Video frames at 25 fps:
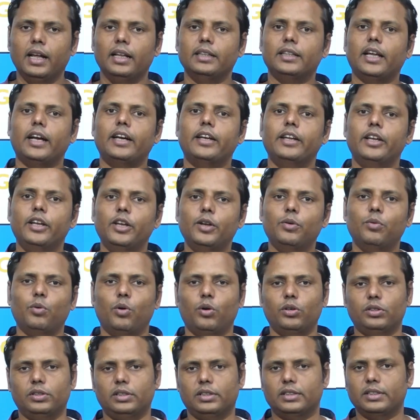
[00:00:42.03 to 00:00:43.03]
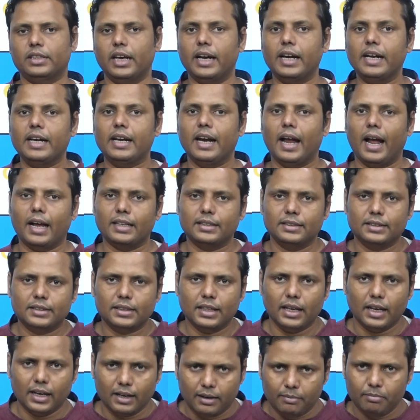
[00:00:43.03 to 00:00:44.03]
that he was sent as
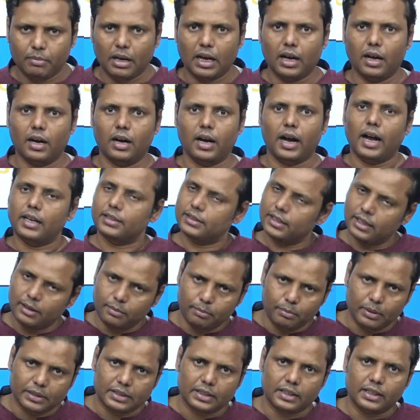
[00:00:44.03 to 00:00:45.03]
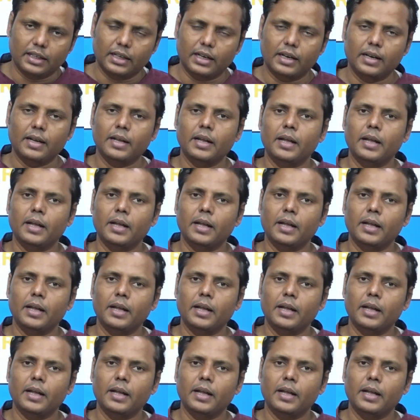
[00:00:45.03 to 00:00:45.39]
an ambassador